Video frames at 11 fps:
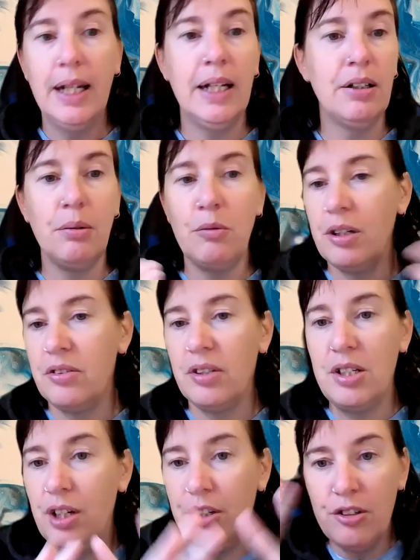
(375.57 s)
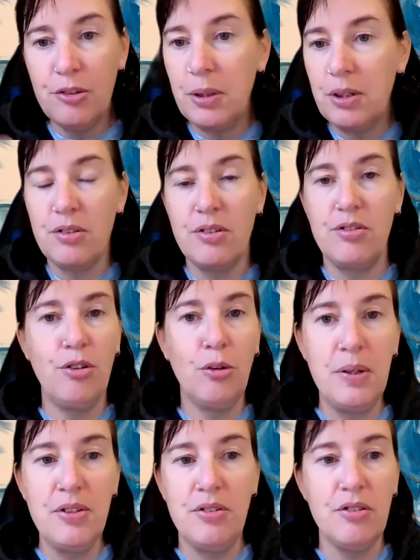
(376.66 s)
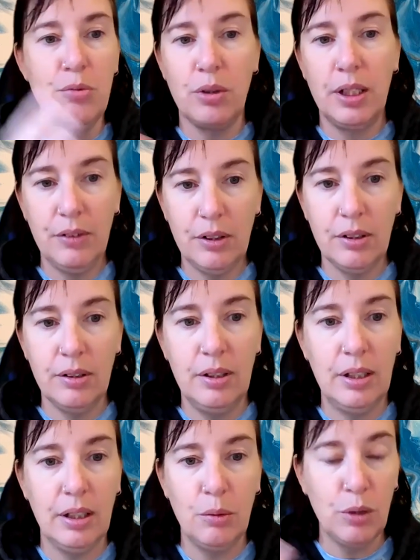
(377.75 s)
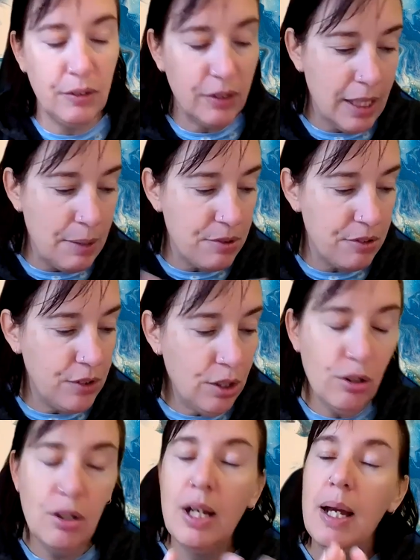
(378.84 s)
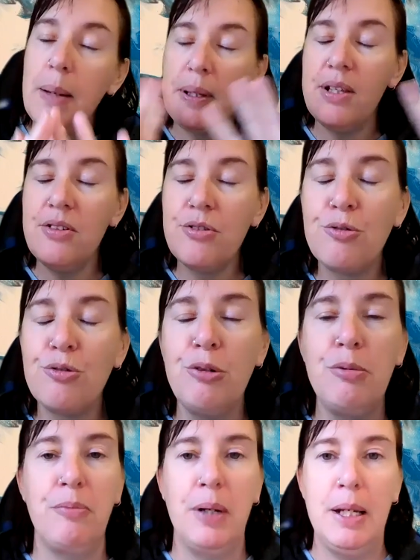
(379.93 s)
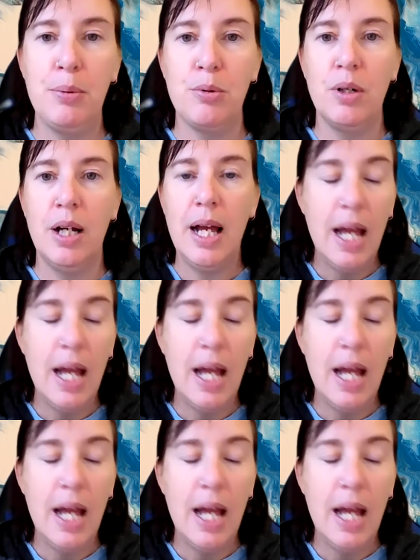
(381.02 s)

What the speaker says: and I won't say genders because it's your business, whatever, you know, whatever comes for you, but there's a group of people.